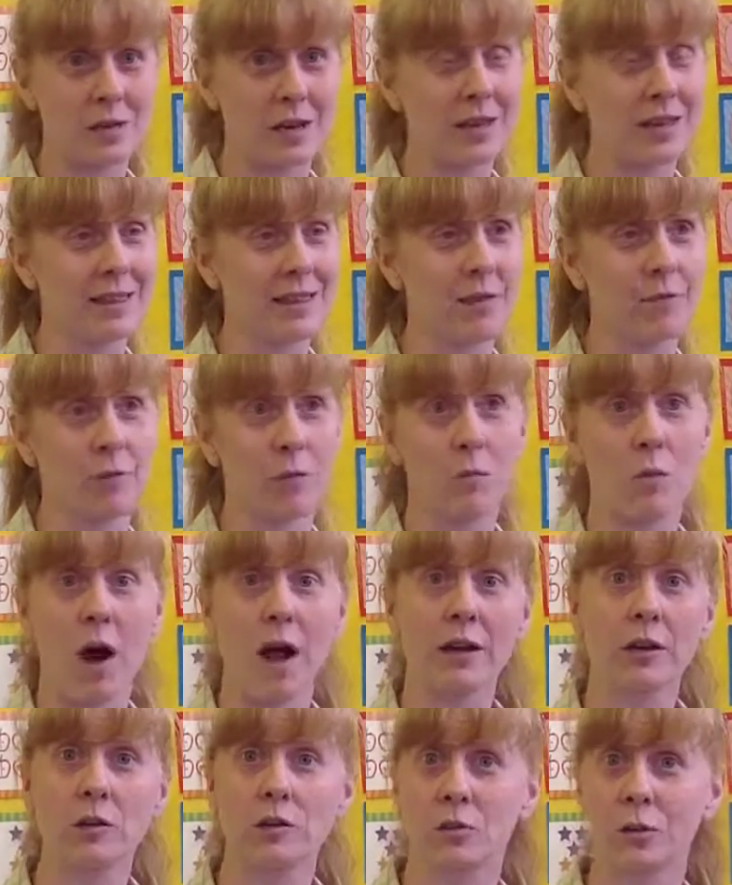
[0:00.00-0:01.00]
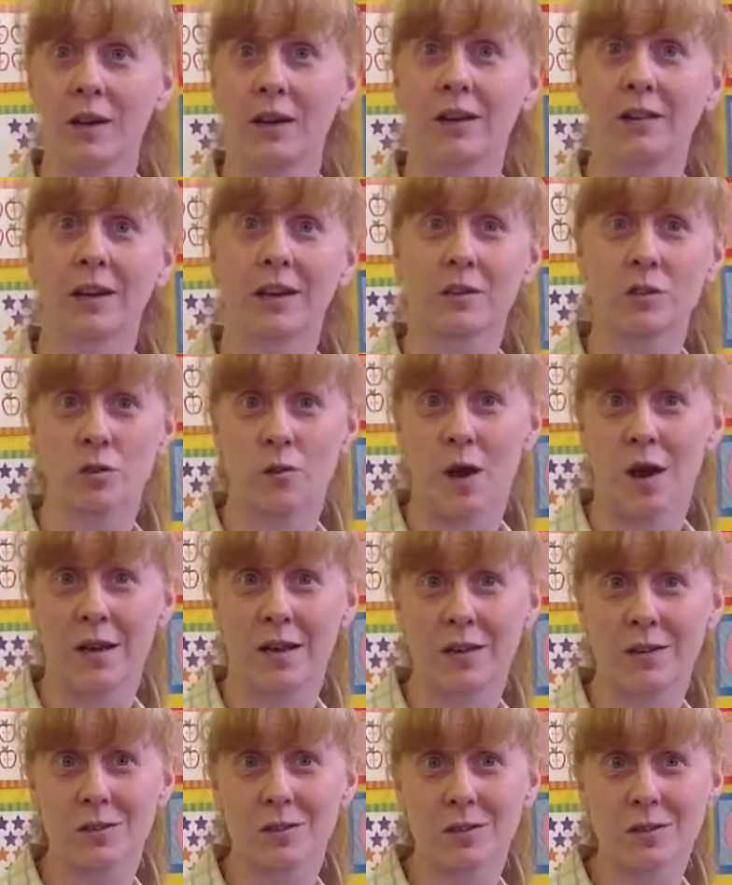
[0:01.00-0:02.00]
anything from rocketry and
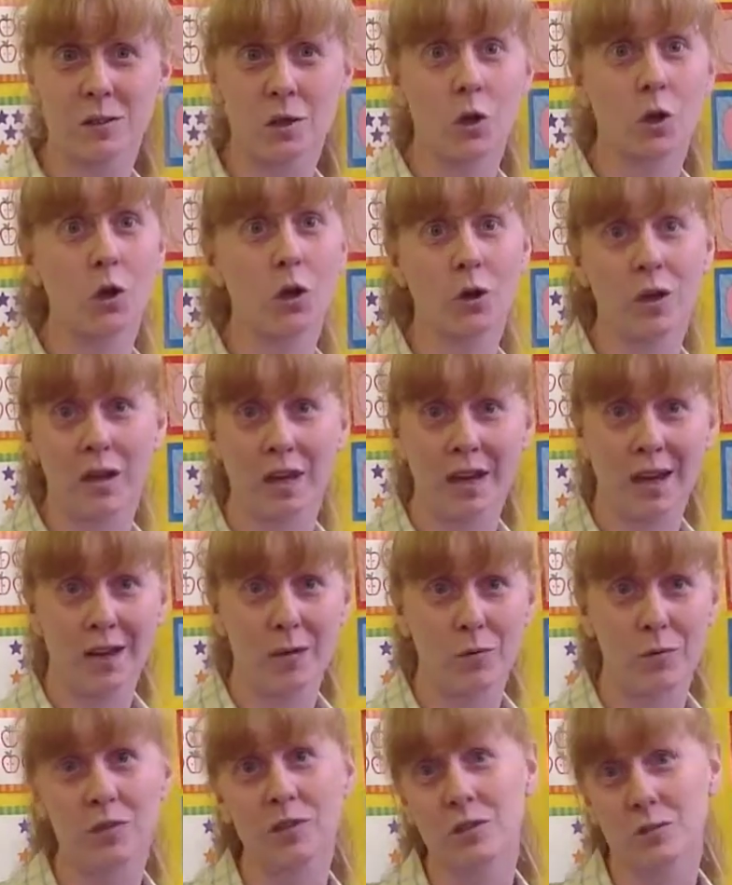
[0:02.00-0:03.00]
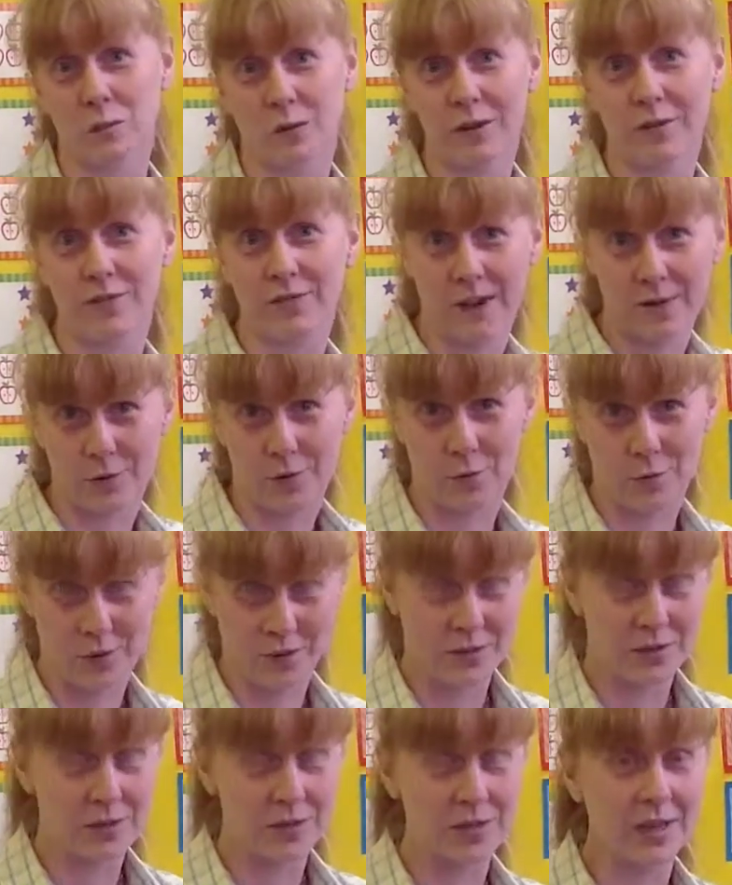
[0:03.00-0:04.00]
electronics to cooking, which is one of the favorite
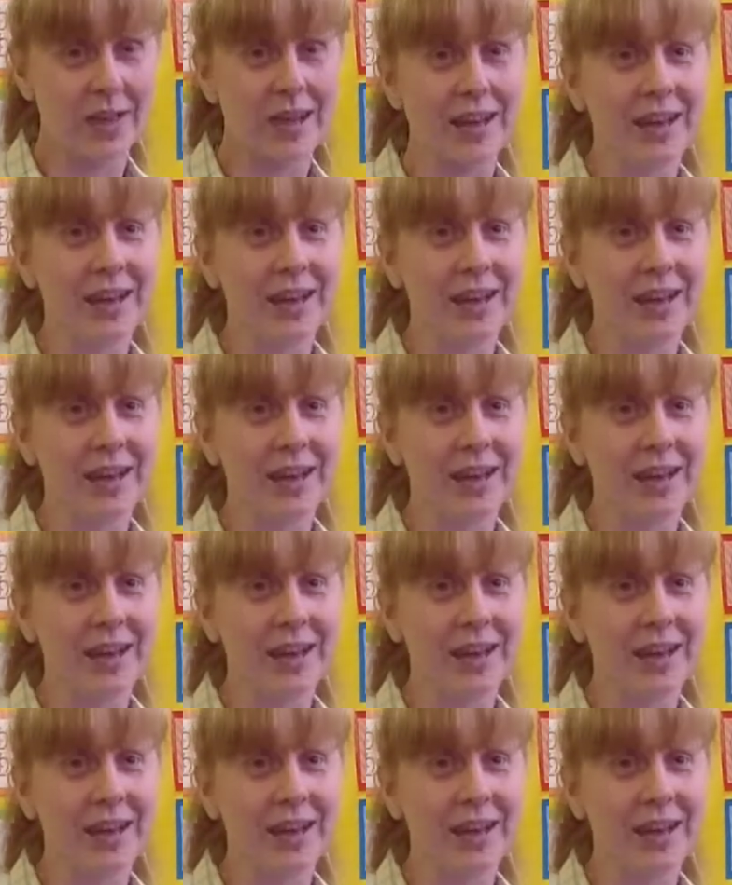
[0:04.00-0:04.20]
ones.